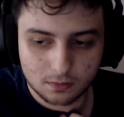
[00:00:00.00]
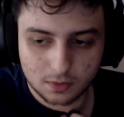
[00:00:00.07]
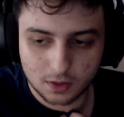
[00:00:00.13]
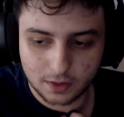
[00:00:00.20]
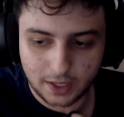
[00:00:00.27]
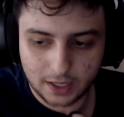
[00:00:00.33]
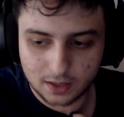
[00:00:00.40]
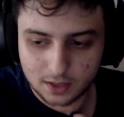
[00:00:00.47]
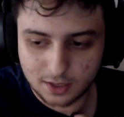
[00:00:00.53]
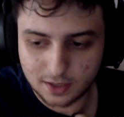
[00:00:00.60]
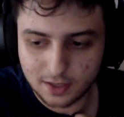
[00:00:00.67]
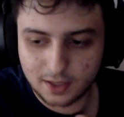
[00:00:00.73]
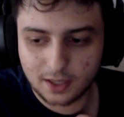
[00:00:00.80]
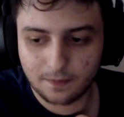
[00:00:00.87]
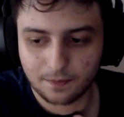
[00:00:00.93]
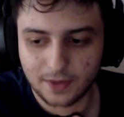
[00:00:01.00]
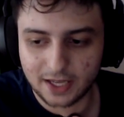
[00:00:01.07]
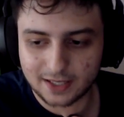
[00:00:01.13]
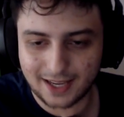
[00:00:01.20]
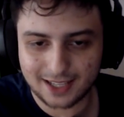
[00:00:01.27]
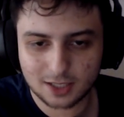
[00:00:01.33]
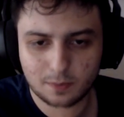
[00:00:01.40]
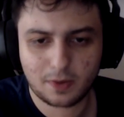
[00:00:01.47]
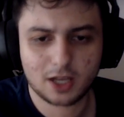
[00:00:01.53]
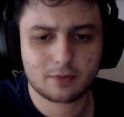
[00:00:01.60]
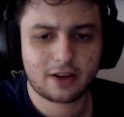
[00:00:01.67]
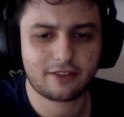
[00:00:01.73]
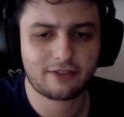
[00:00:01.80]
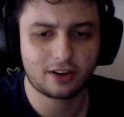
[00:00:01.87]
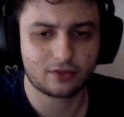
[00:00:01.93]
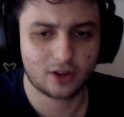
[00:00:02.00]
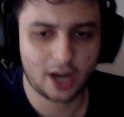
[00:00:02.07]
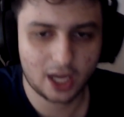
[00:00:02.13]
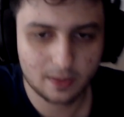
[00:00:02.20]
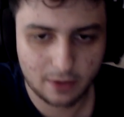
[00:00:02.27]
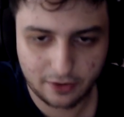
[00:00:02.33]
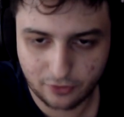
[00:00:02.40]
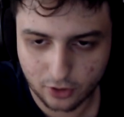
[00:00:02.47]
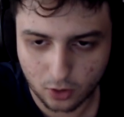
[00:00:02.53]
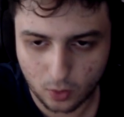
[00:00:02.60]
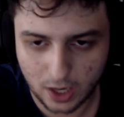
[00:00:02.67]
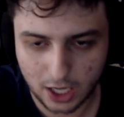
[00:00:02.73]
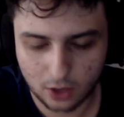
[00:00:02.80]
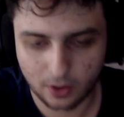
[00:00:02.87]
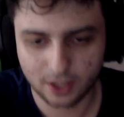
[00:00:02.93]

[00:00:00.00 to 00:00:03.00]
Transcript: So that has been my favorite anime for a while,